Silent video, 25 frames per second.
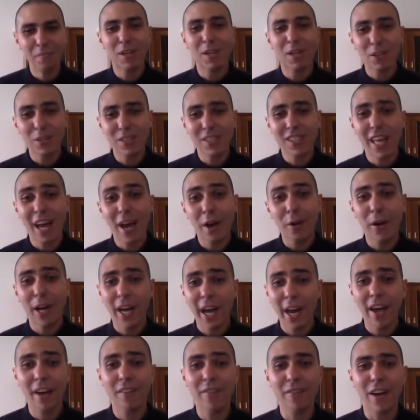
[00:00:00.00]
Because now
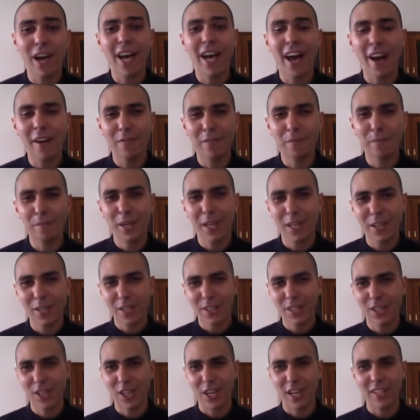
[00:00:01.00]
I have
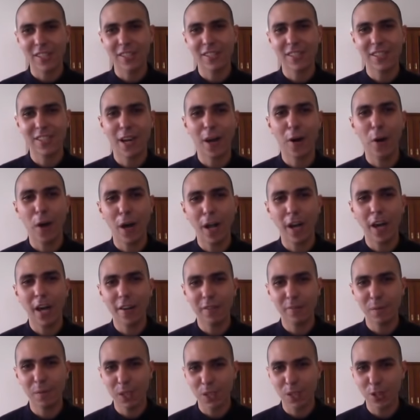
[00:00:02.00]
bigger chance. Now I
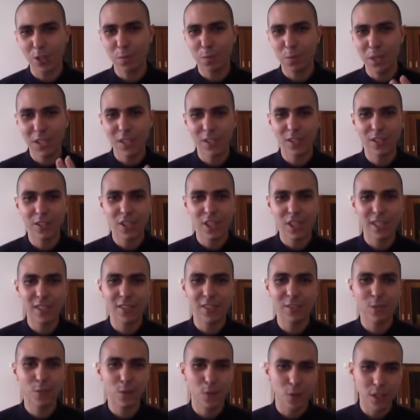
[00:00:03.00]
have much bigger chance
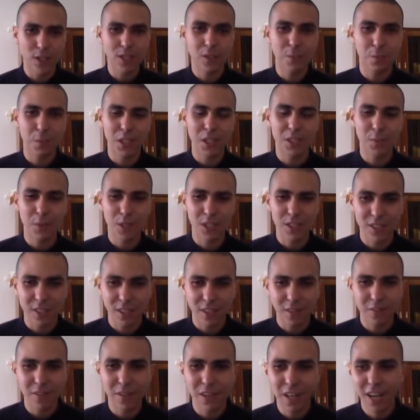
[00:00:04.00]
to express
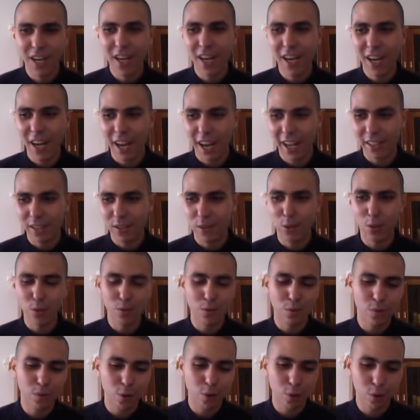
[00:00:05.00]
myself and
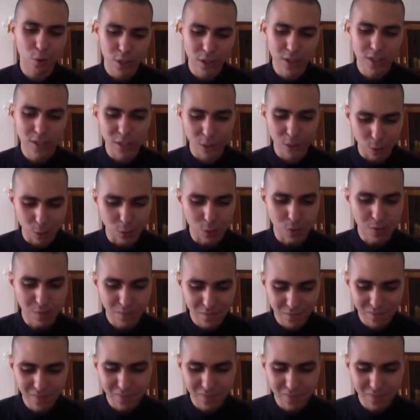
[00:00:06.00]
to forward the cause.